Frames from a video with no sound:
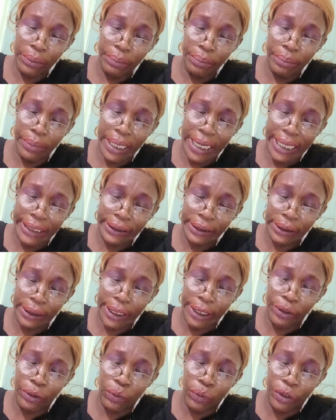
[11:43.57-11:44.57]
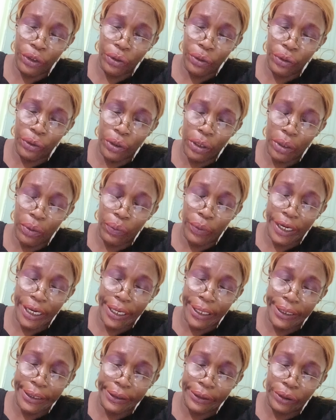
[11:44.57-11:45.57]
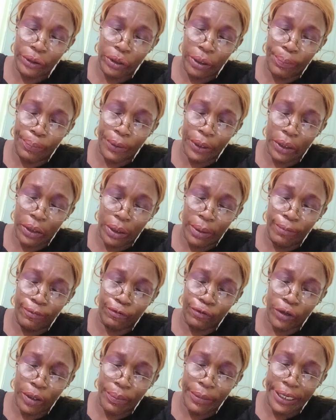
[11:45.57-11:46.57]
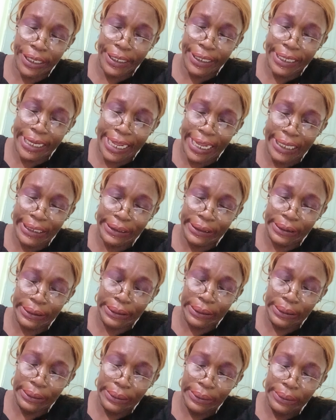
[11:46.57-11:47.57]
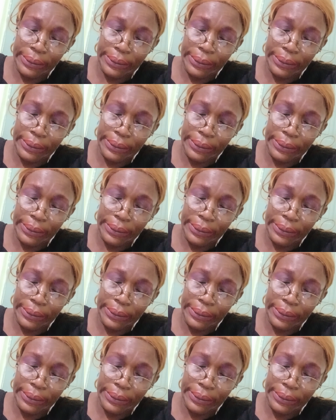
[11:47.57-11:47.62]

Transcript: Marcia, do you know where this duppy come from at night?